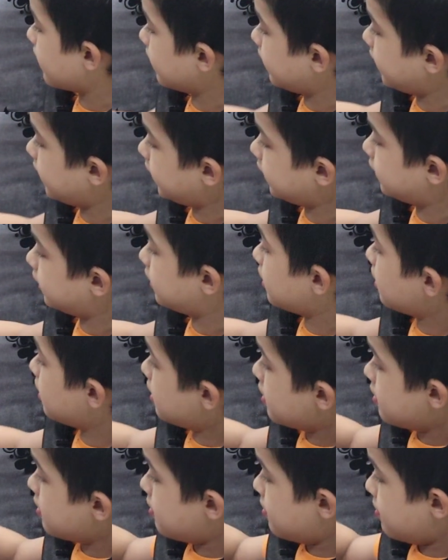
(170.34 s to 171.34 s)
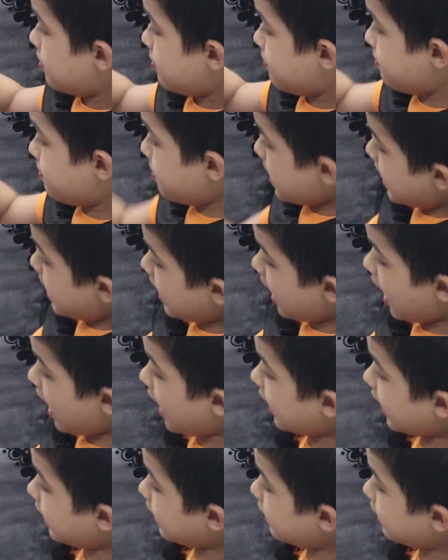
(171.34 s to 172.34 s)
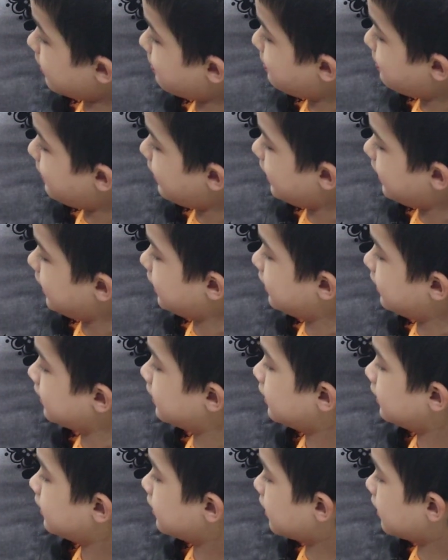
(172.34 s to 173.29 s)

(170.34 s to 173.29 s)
is behind the big